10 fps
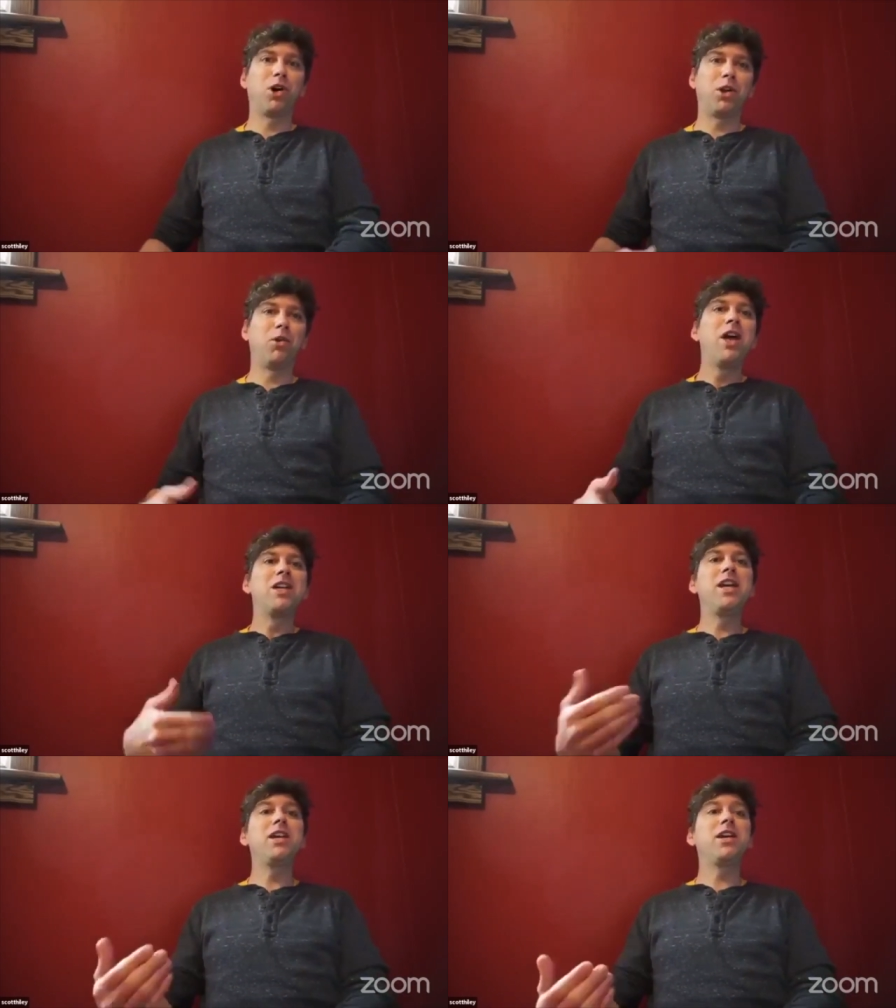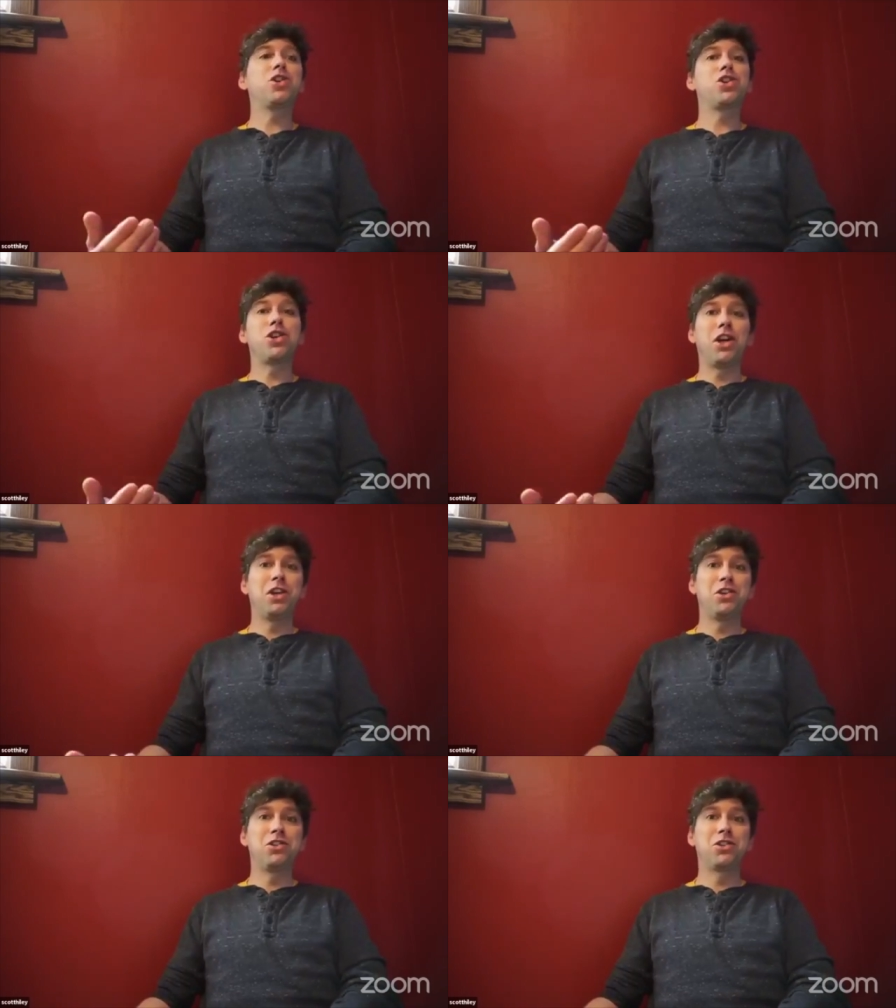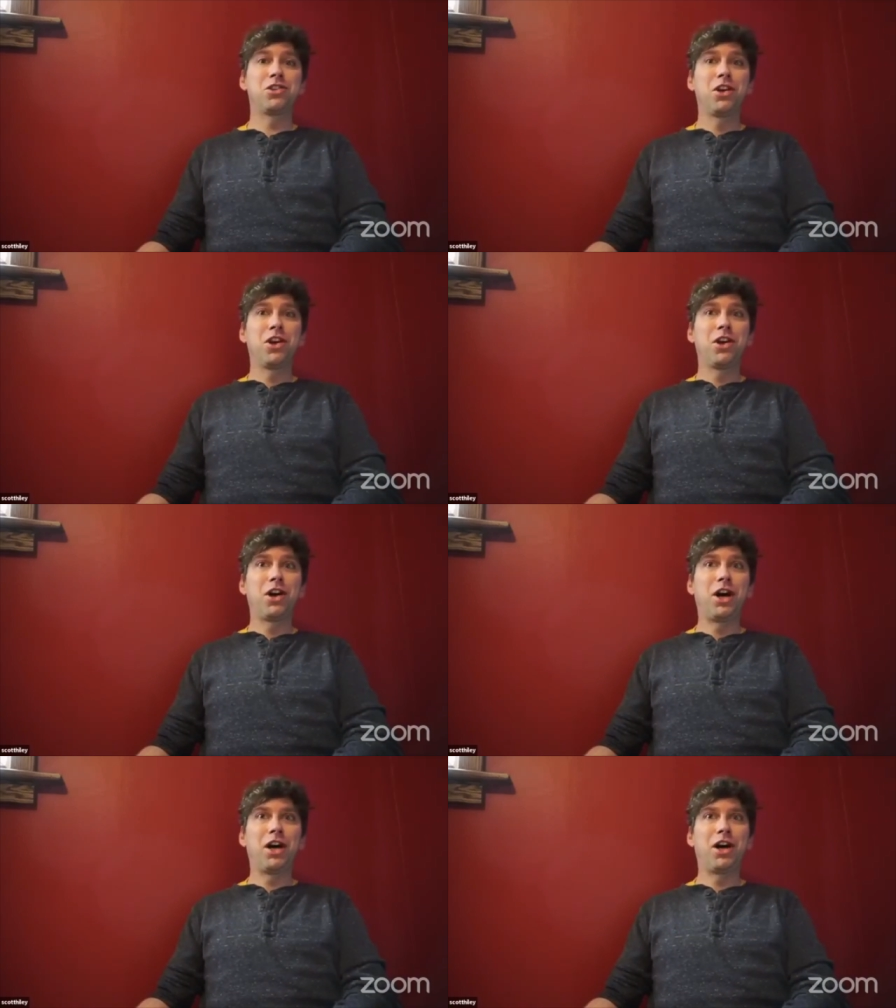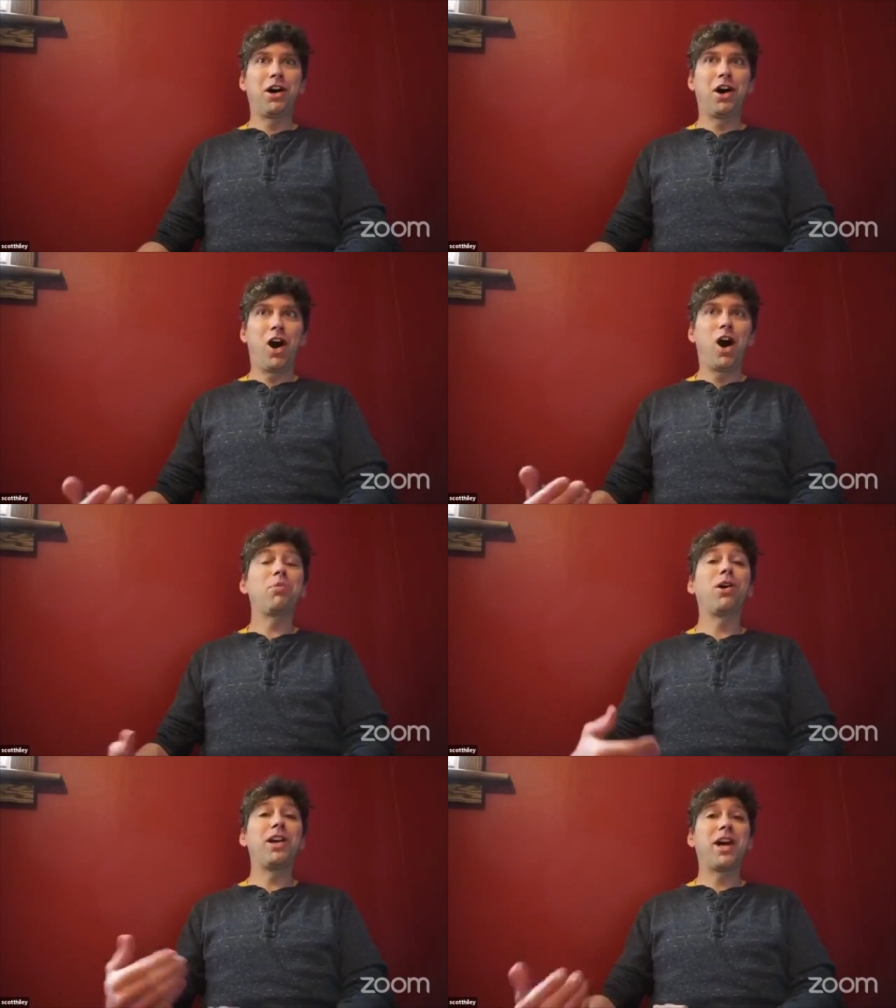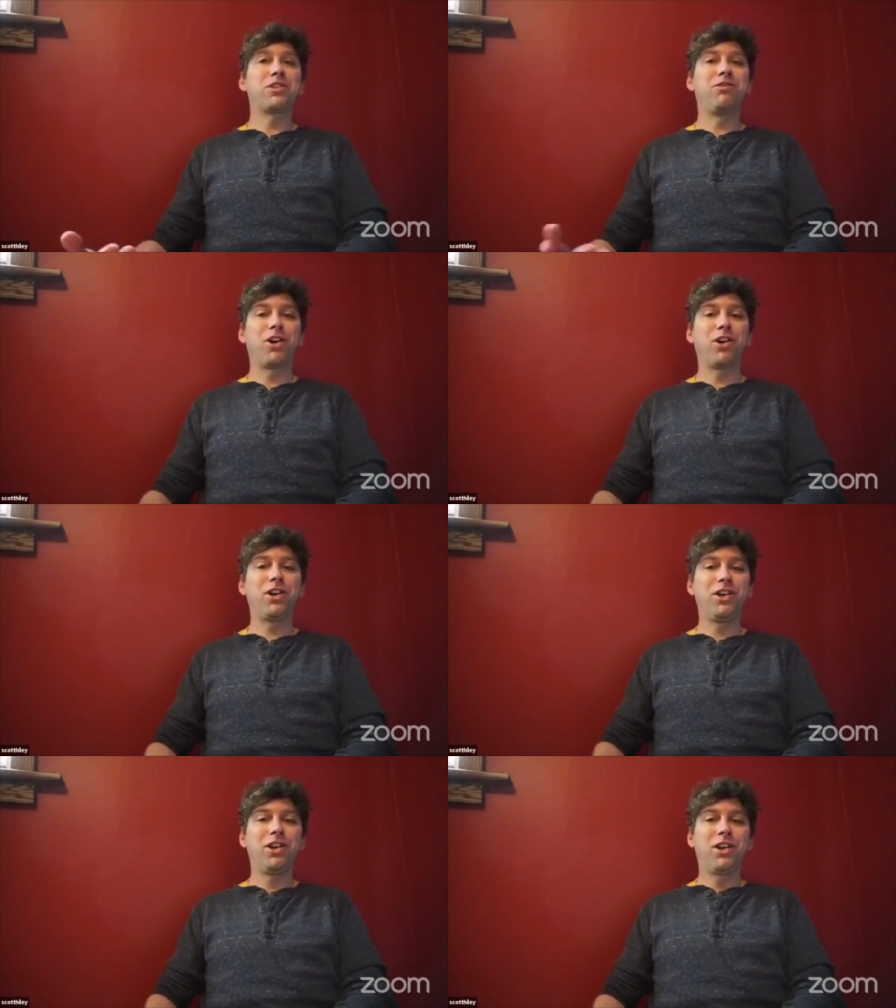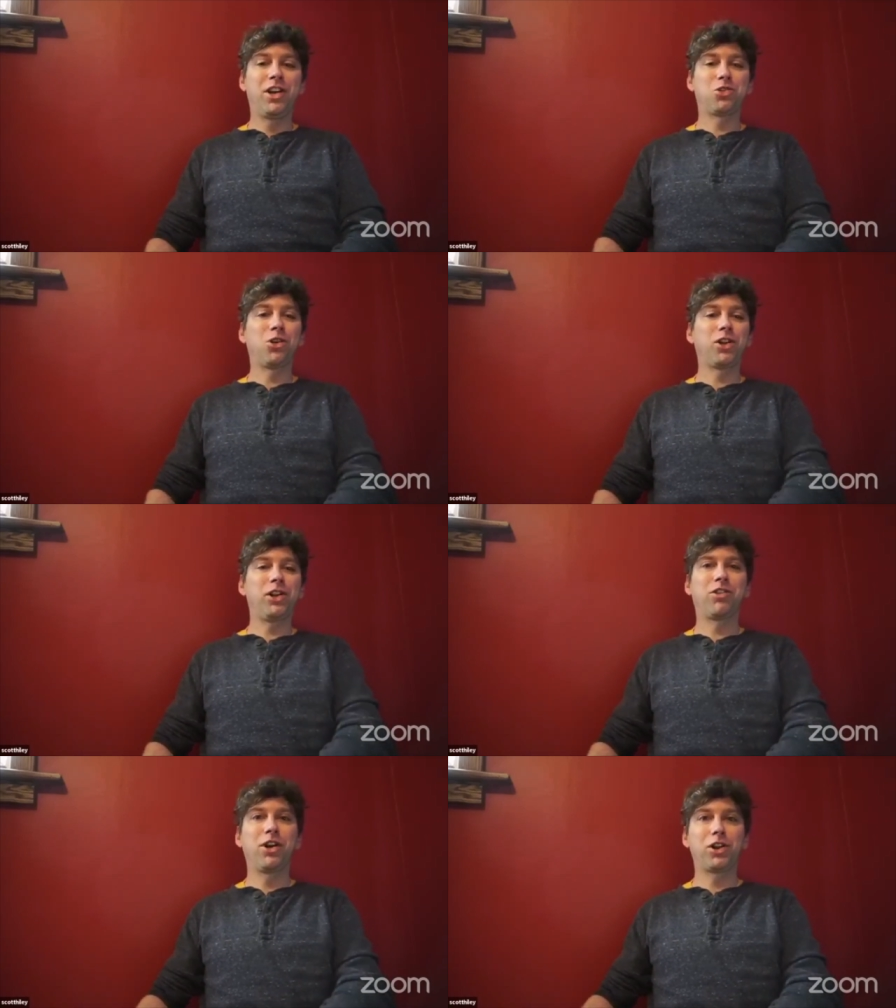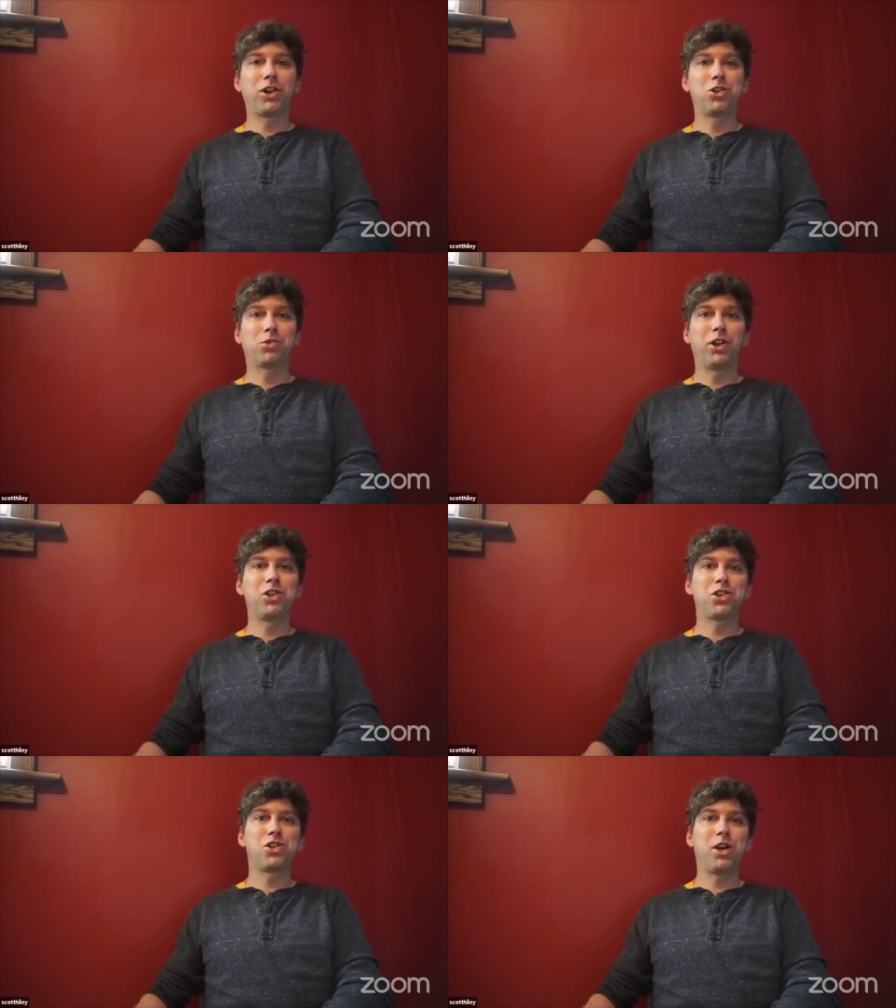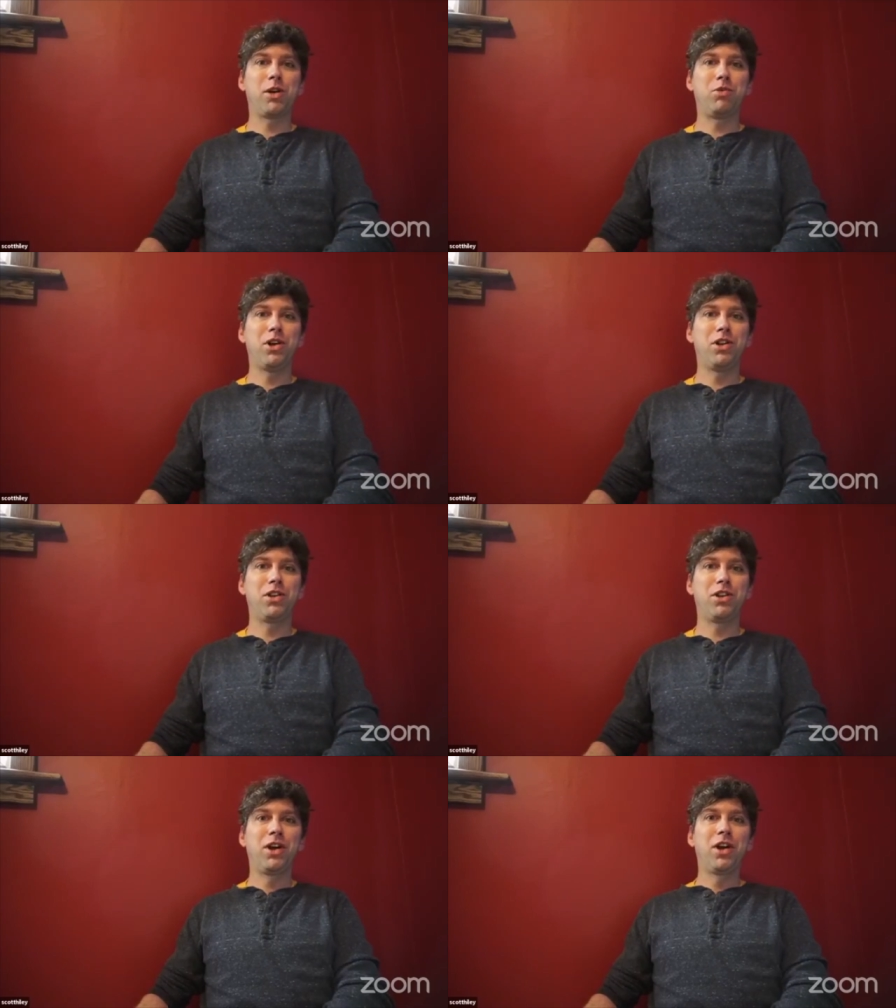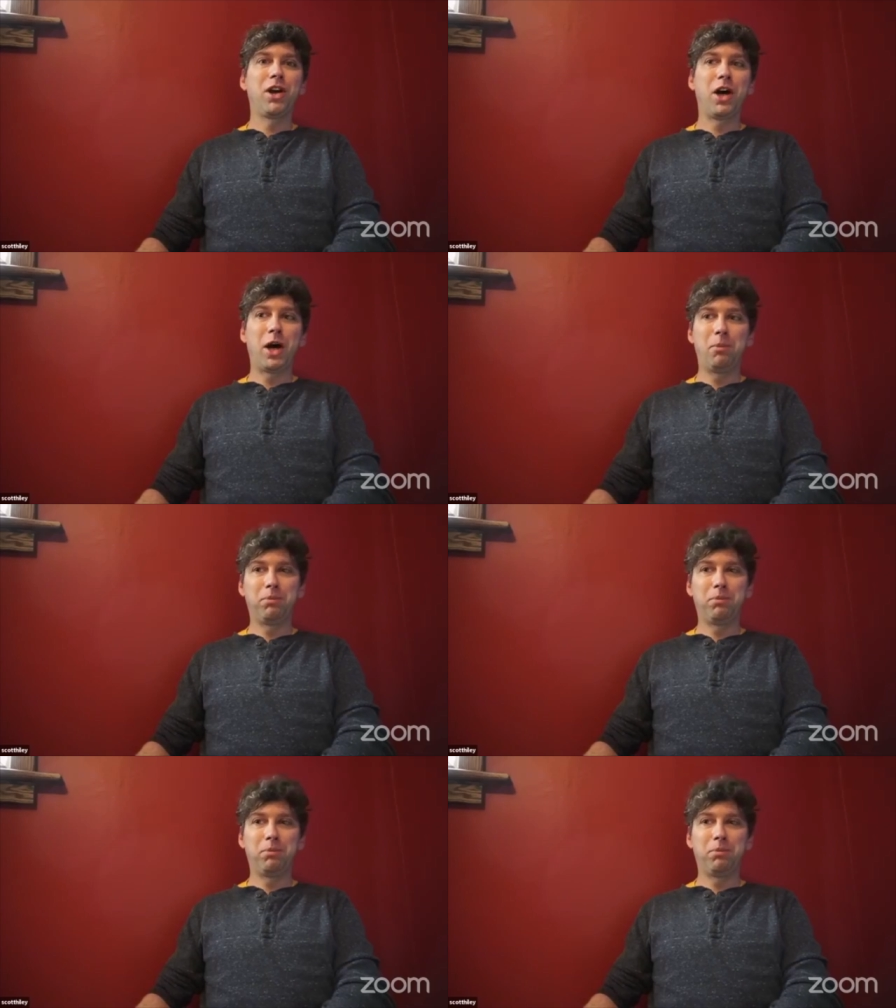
You know, Yiddish is uh, our party has a very historically a very close relationship with um,